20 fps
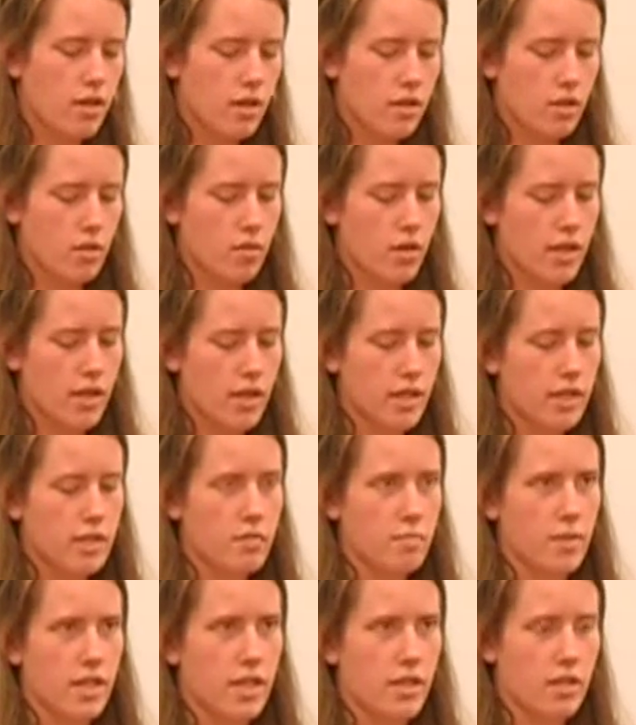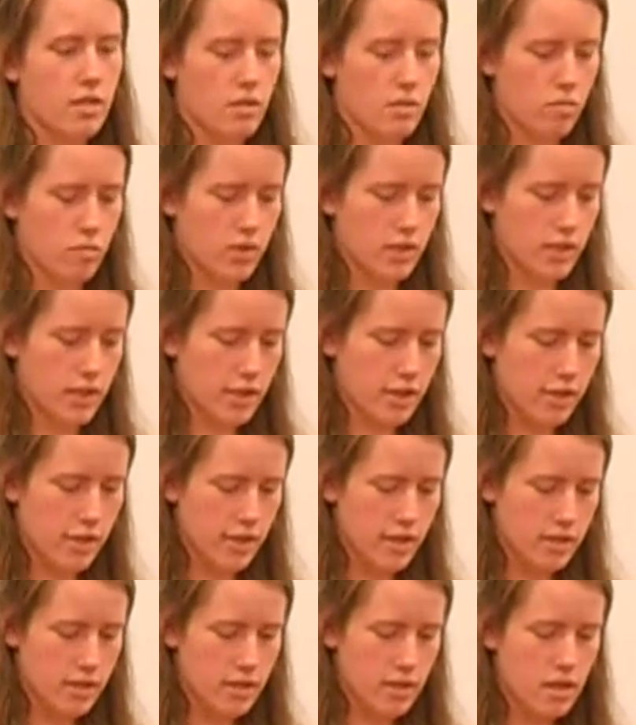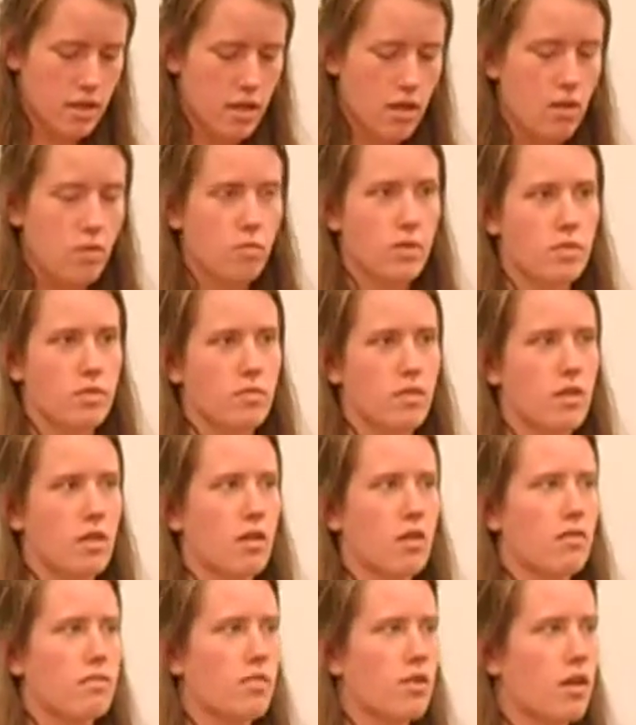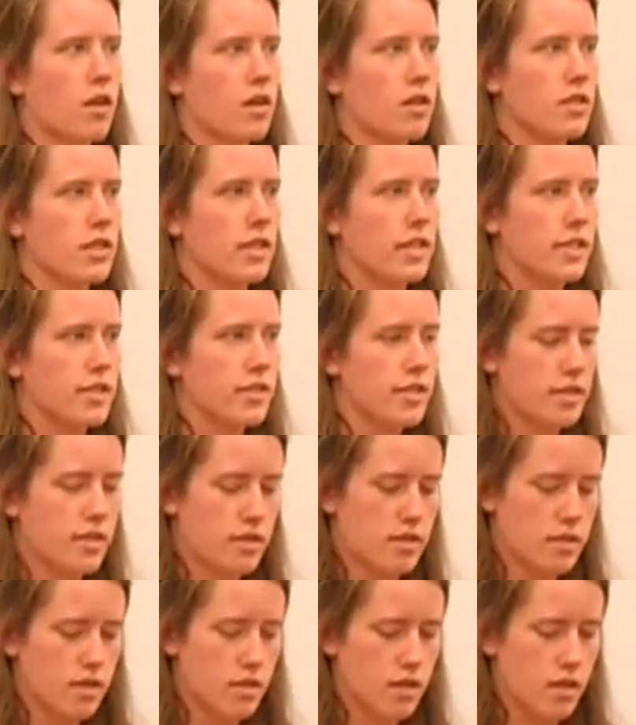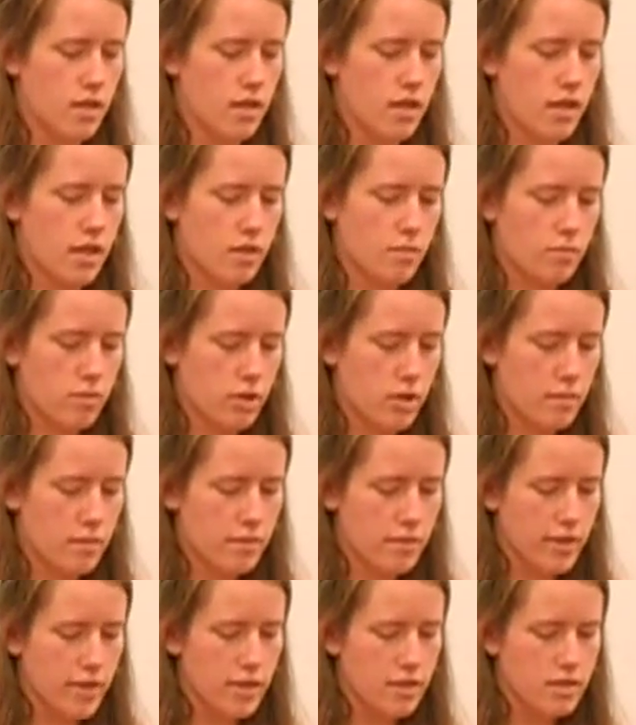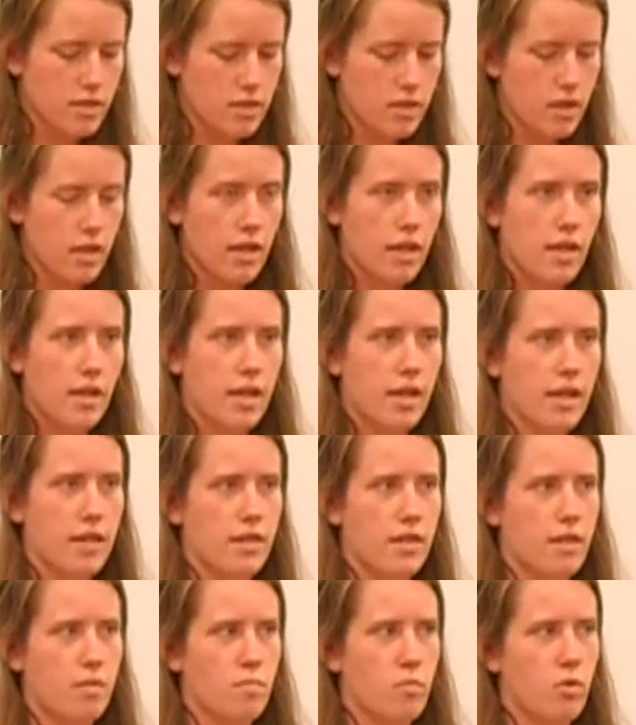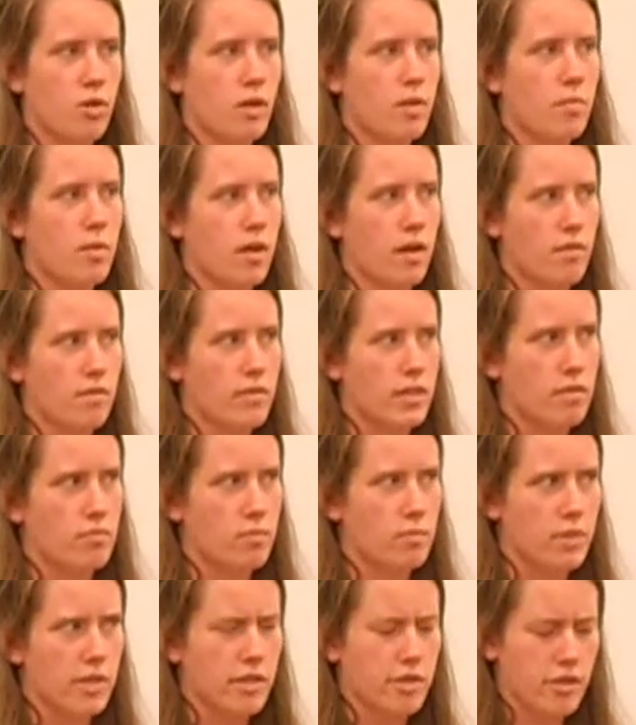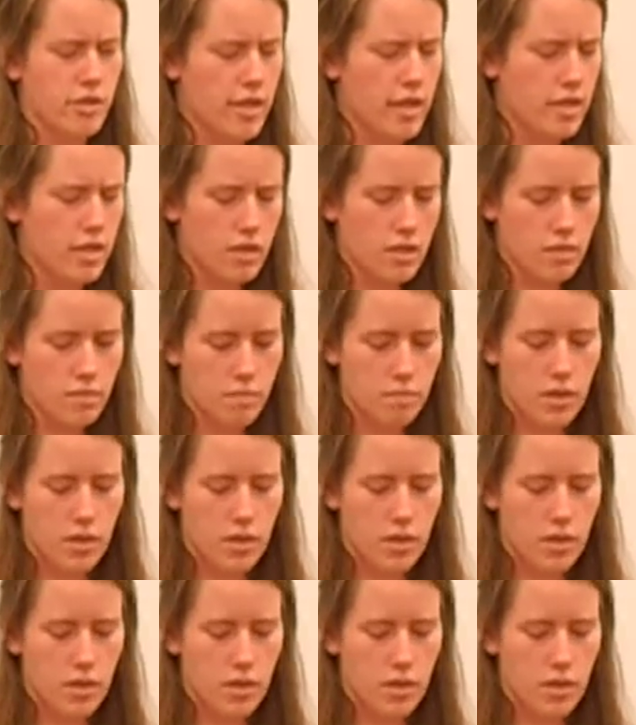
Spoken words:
the quantity demanded would decrease, which would overall increase the unemployment rates, and then more poverty would be created.